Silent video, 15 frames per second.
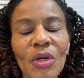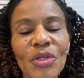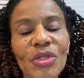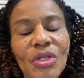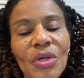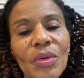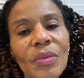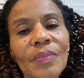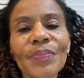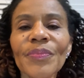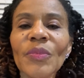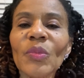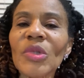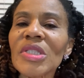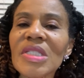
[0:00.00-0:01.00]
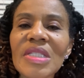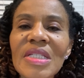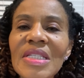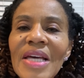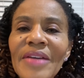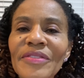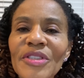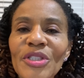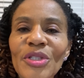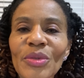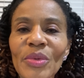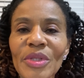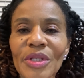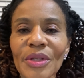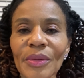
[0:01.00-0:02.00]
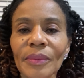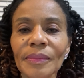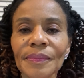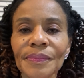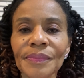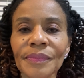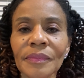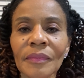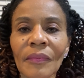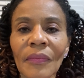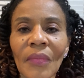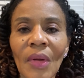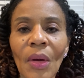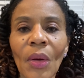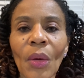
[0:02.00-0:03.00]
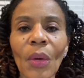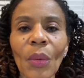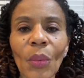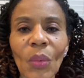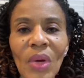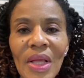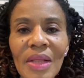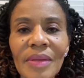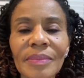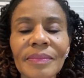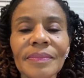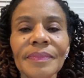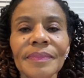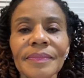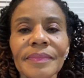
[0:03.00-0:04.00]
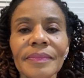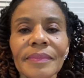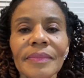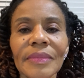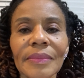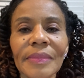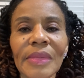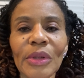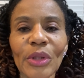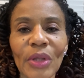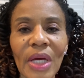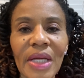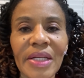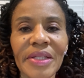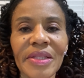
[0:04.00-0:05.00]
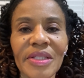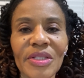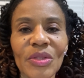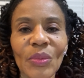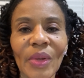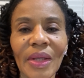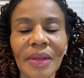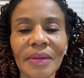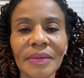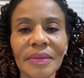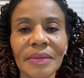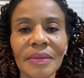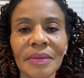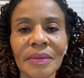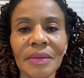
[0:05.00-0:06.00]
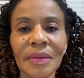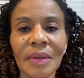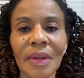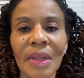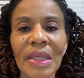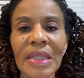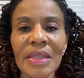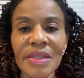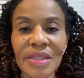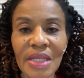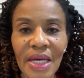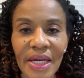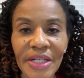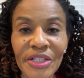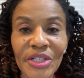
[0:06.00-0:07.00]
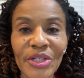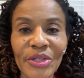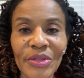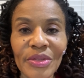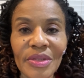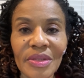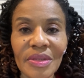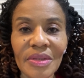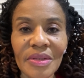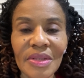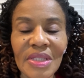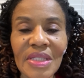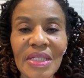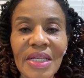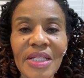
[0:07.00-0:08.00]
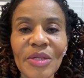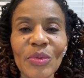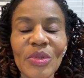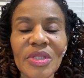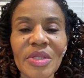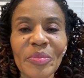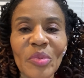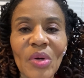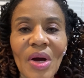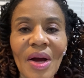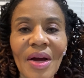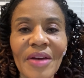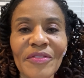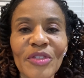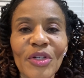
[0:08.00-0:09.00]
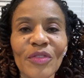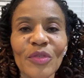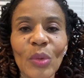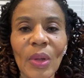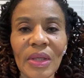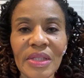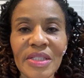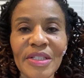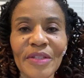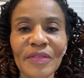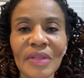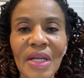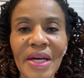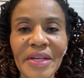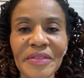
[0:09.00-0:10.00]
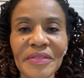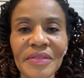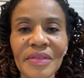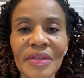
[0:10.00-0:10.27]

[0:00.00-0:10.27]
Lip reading: So what does this have to do with you? Well, look at it this way. 10 years, this lady was deprived of quality of life